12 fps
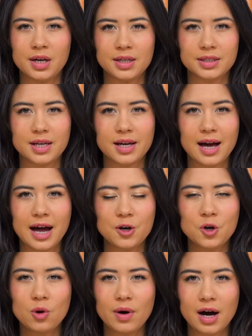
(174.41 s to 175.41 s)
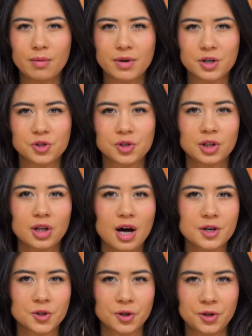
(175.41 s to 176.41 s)
saying, "I know how much the
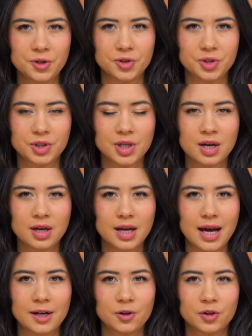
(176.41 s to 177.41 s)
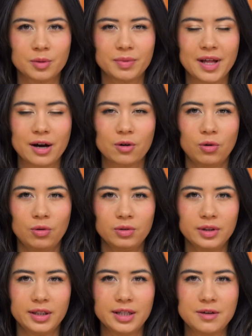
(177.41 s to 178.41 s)
loss hurts. I know the black
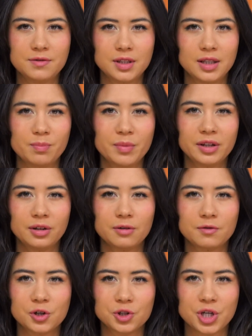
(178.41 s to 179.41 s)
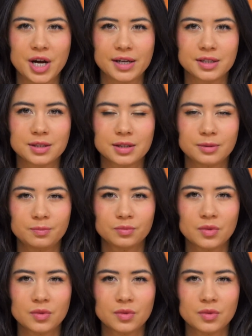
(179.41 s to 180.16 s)
hole it leaves in the middle of your chest.